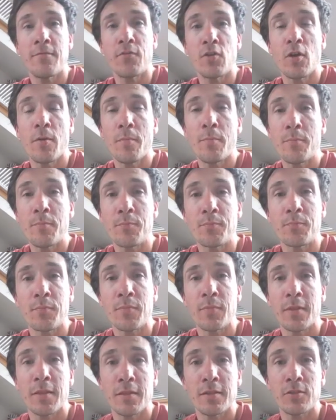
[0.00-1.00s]
from
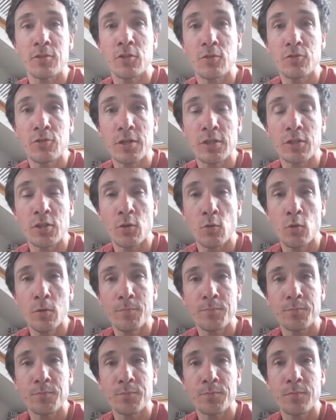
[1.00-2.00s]
children at
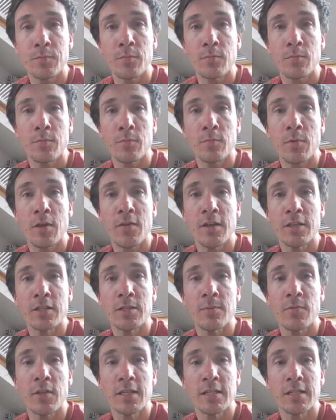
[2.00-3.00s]
school. We've had
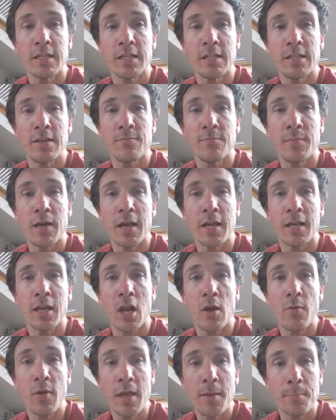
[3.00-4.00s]
some things sent in by
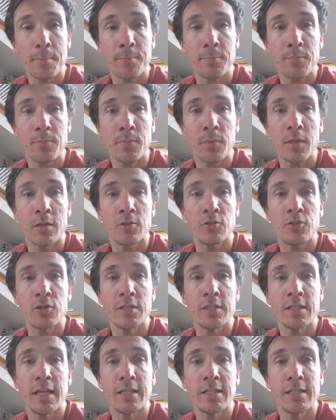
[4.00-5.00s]
Chloe.
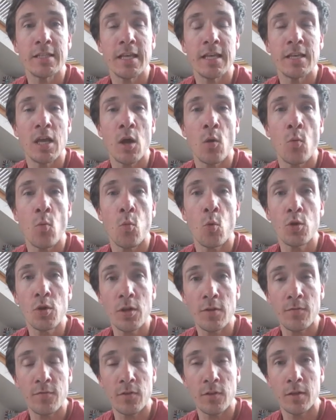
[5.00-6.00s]
She sent in a
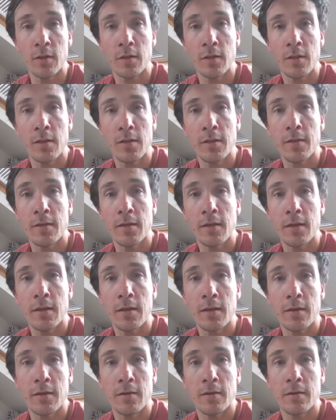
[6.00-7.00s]
wonderful
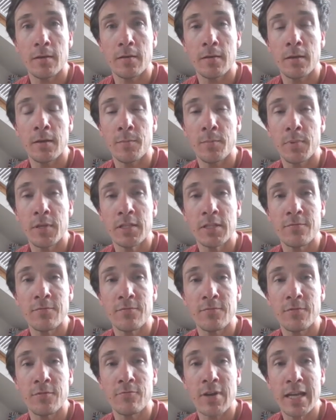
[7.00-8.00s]
piece
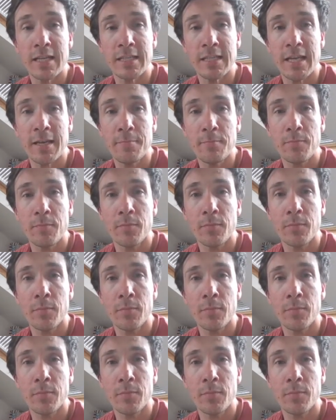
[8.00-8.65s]
of writing,